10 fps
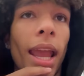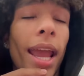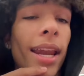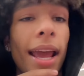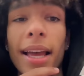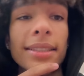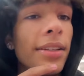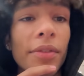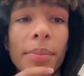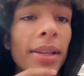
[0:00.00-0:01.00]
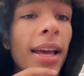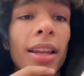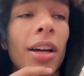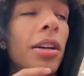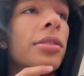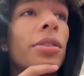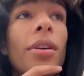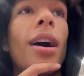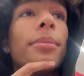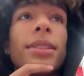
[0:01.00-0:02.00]
And it hasn't even been that long,
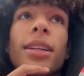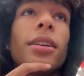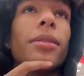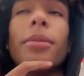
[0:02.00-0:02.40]
so I'm scared,